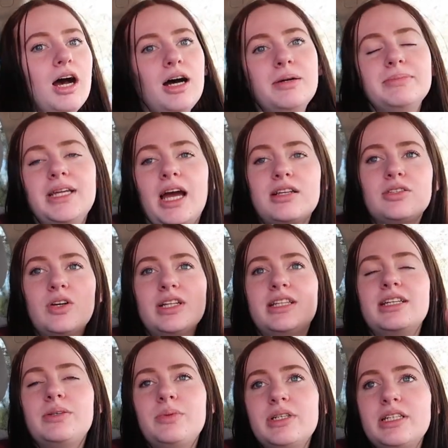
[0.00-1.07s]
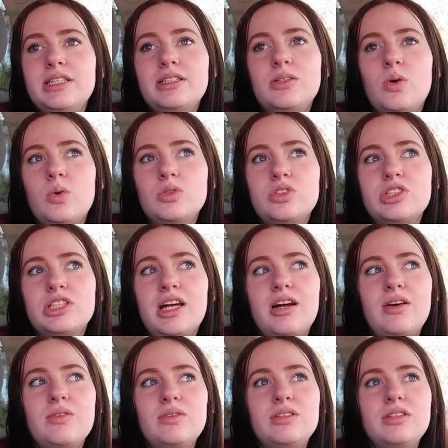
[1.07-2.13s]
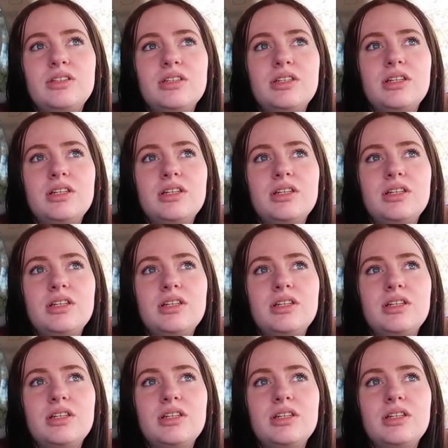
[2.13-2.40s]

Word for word: um, yeah, so I think we're getting an ultrasound.